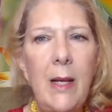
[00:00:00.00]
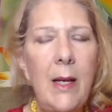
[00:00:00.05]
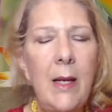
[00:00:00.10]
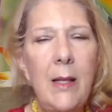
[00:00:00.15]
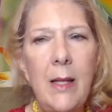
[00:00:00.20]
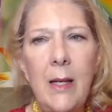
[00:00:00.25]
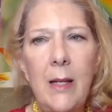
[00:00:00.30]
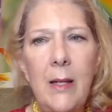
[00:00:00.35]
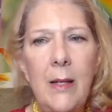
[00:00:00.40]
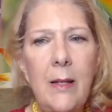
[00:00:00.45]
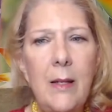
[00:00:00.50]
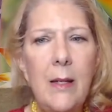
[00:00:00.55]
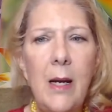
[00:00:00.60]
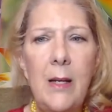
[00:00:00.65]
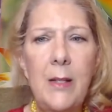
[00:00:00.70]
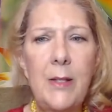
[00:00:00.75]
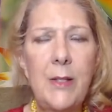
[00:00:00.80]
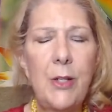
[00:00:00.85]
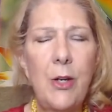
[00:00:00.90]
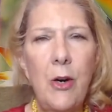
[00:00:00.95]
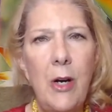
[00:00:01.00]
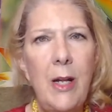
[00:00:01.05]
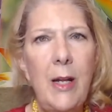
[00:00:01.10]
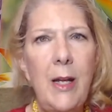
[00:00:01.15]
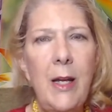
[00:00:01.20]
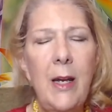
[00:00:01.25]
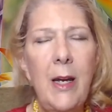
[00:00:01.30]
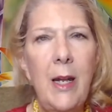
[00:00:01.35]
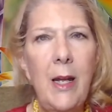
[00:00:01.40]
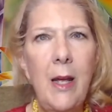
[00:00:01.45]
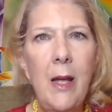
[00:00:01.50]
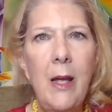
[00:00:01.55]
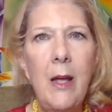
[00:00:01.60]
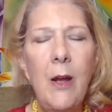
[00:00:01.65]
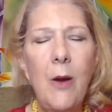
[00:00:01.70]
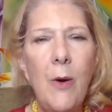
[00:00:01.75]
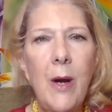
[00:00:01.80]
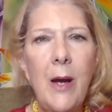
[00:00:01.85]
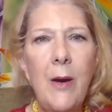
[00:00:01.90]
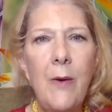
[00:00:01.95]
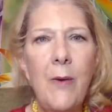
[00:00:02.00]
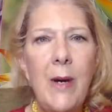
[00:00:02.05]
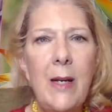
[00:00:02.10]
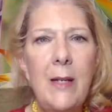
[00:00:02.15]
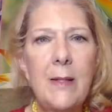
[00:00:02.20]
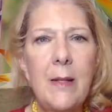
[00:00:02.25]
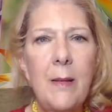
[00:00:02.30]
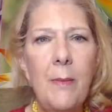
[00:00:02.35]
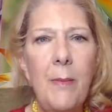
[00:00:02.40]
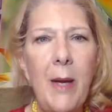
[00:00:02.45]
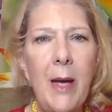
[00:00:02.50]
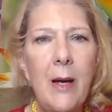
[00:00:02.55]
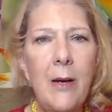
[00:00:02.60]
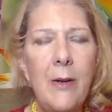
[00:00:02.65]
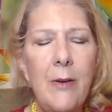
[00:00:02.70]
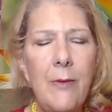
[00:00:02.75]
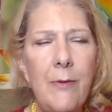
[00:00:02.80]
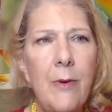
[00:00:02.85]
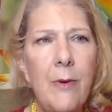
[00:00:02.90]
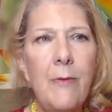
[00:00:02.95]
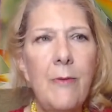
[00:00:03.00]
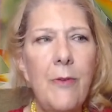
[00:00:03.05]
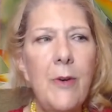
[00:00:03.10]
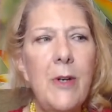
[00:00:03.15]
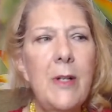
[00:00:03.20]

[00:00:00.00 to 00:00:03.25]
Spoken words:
And then I started getting inquiries from